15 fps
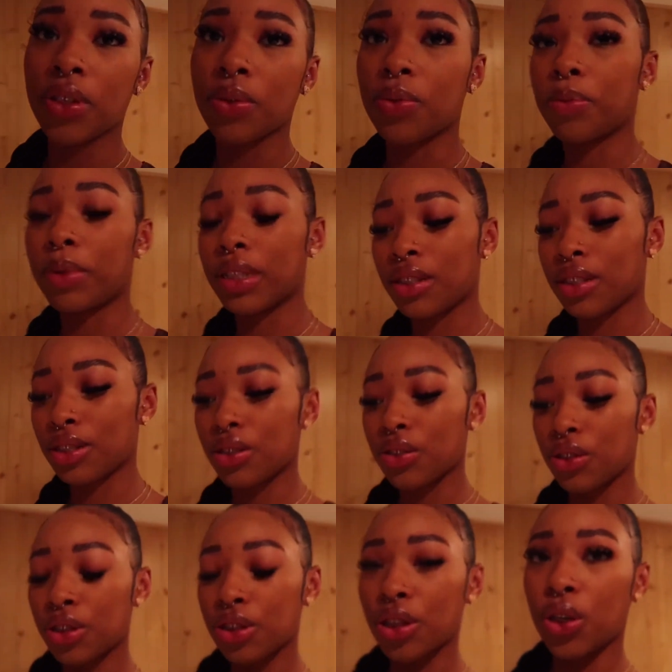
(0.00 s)
with my sister
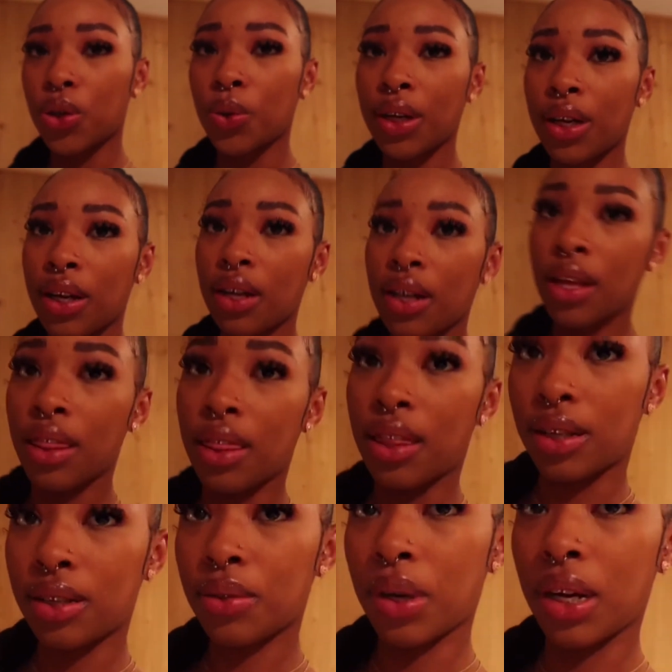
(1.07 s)
so
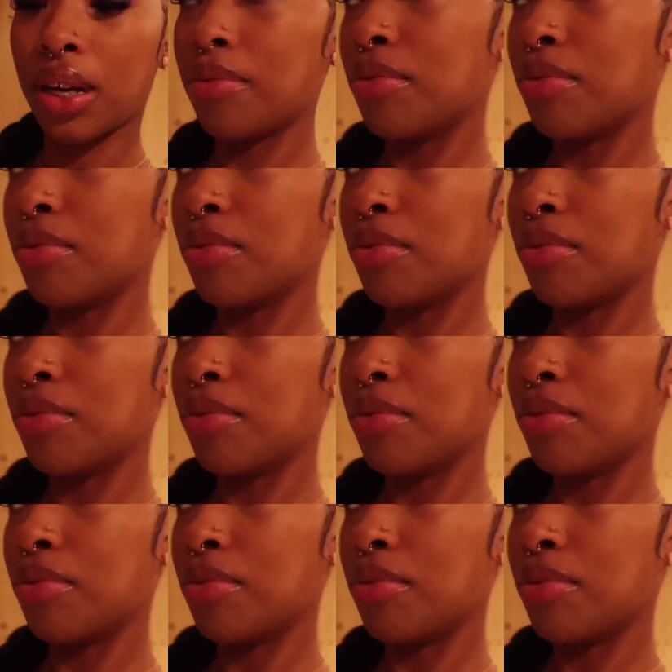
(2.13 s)
that's why I'm